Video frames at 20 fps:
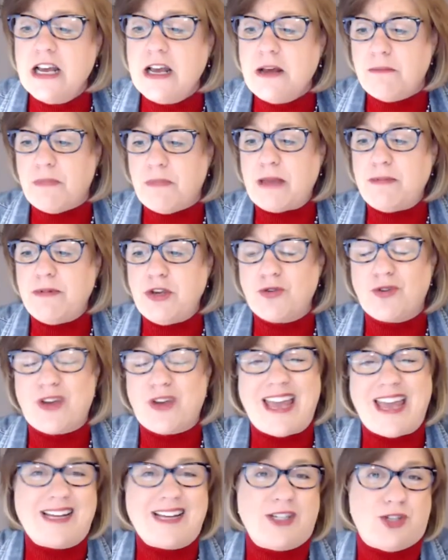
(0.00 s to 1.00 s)
Maybe you
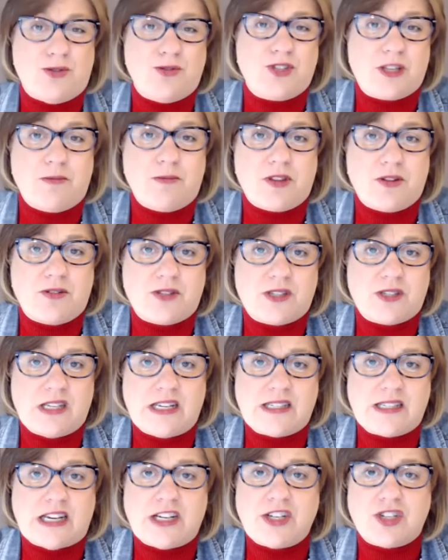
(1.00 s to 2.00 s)
can't do some of those
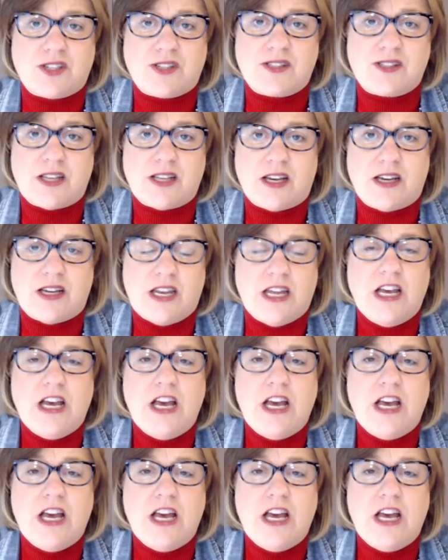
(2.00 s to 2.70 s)
things I just said,